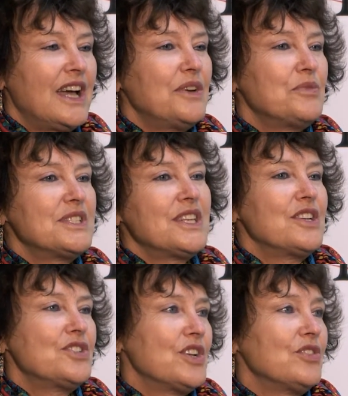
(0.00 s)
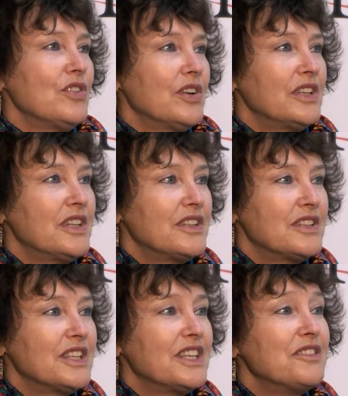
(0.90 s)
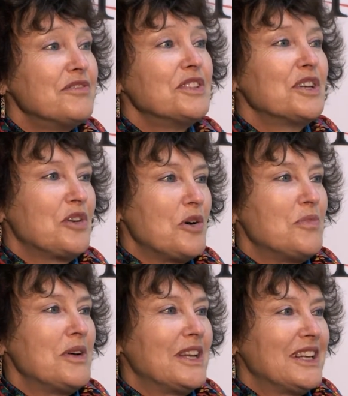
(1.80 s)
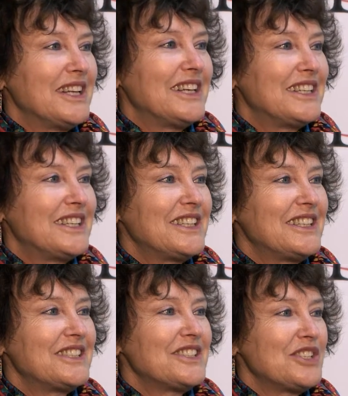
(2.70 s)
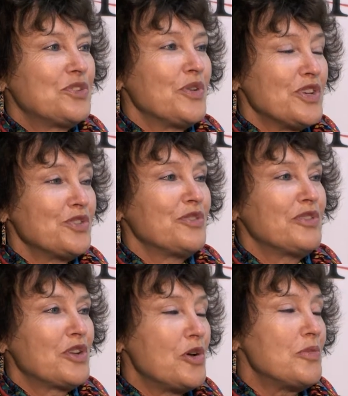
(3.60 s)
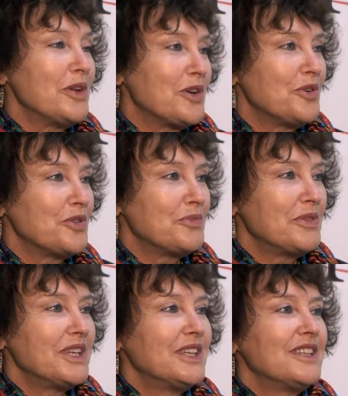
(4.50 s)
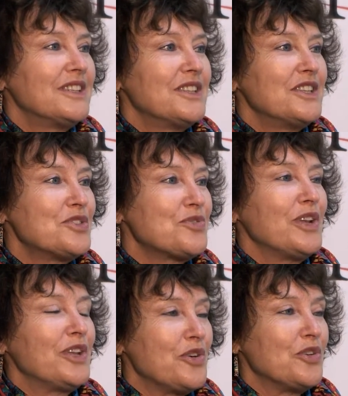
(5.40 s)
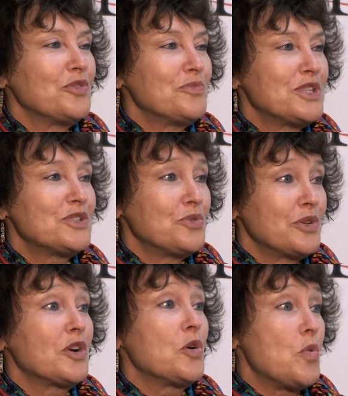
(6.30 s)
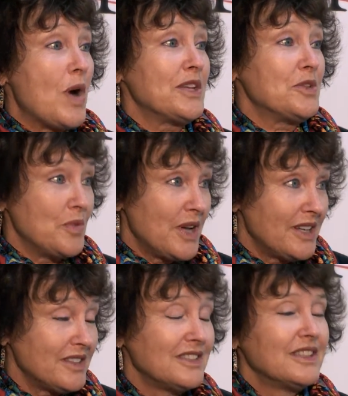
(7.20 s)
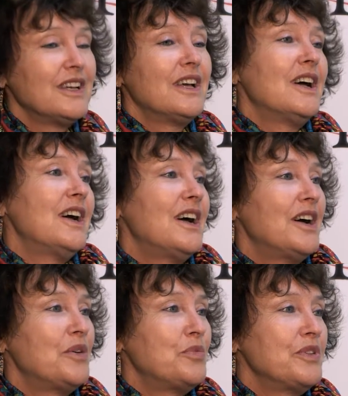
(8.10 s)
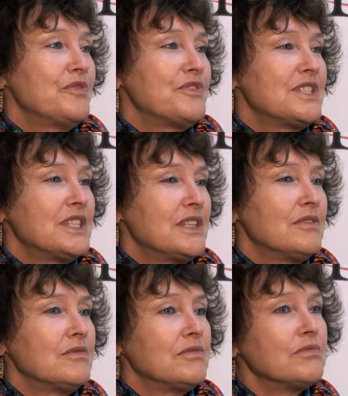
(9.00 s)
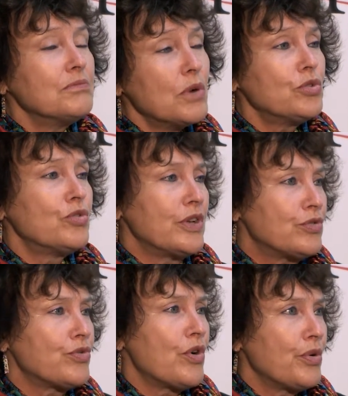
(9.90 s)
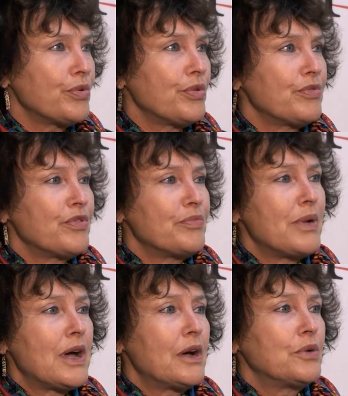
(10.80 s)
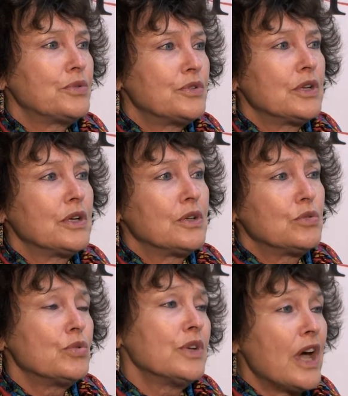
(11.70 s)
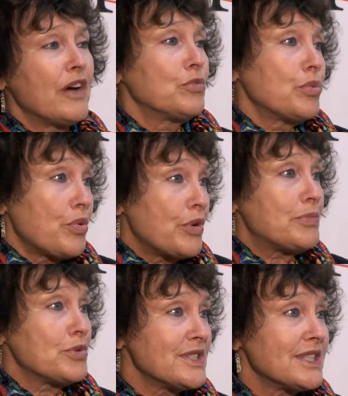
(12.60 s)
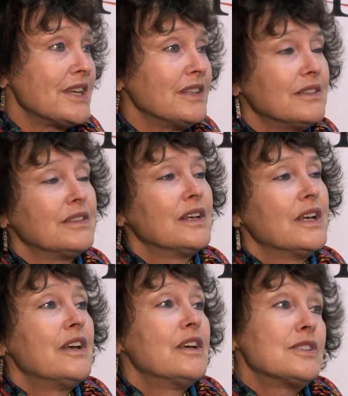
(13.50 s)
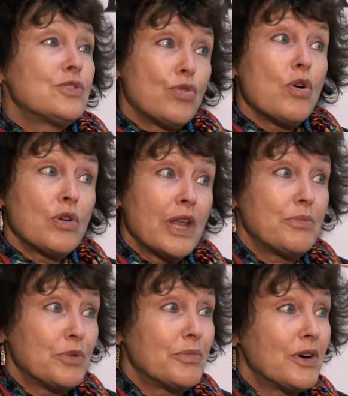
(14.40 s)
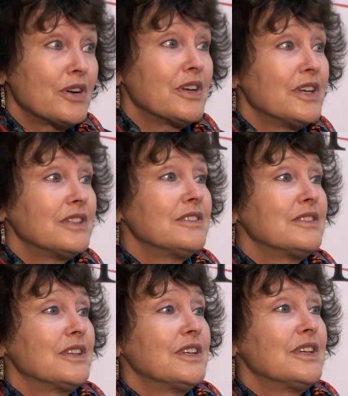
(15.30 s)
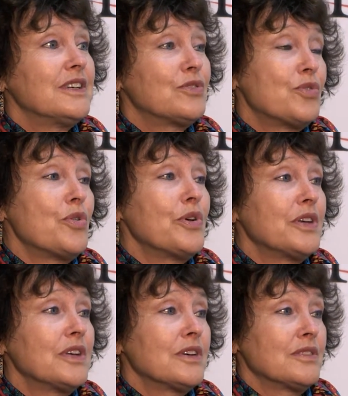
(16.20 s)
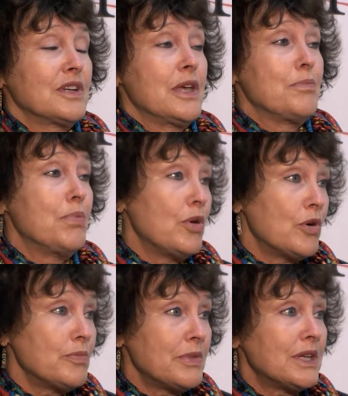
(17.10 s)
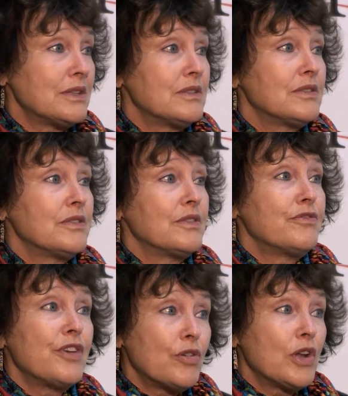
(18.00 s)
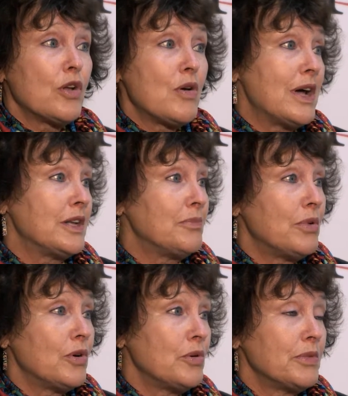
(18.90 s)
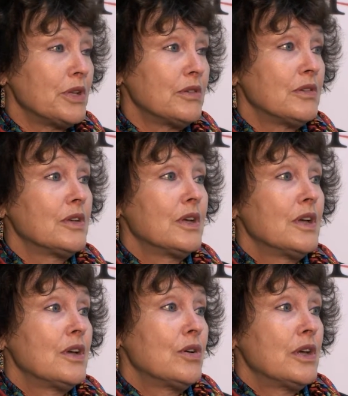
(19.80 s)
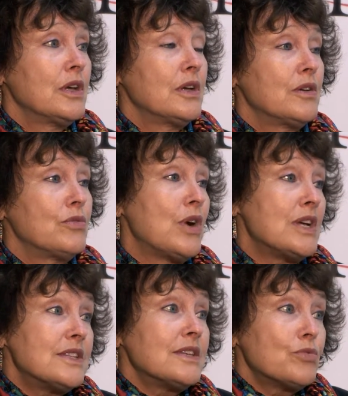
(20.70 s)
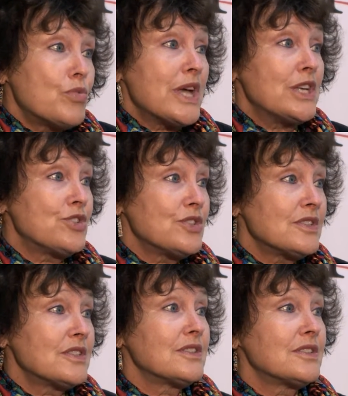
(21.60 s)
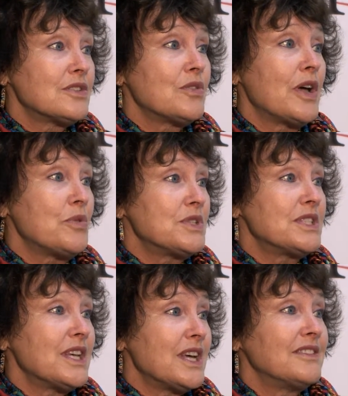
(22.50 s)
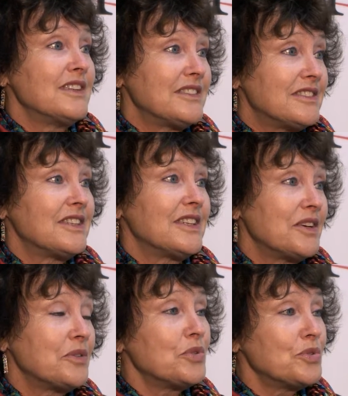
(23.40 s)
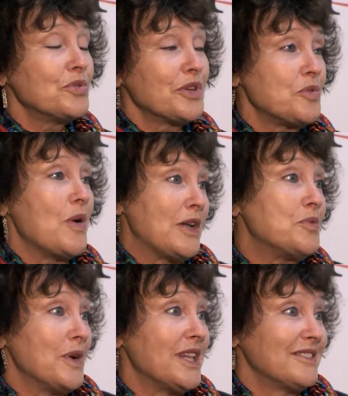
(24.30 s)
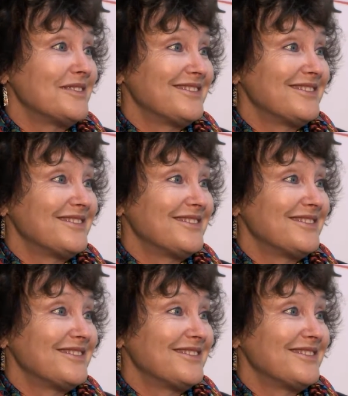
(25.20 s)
I would say generally that given the global, the situation of the global economy, the Israeli economy is doing quite well. We've seen moderate growth of about 2.5 to 3%. Strong labor market, growing employment, very low unemployment, rising wages. So I would say that we're doing quite well.